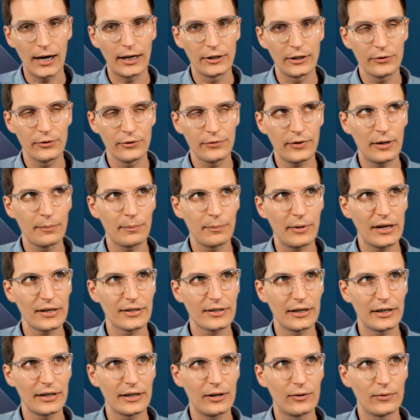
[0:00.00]
I do find
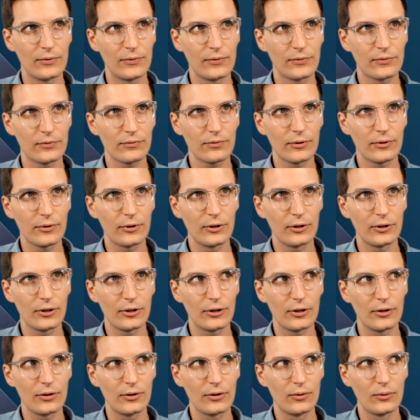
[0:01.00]
myself
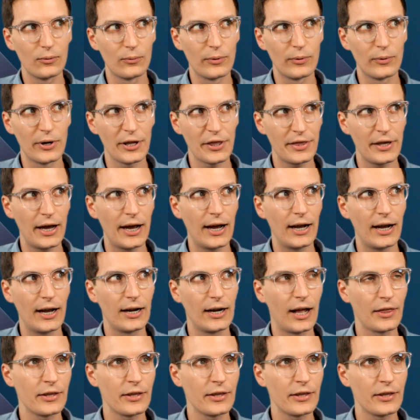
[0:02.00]
with that.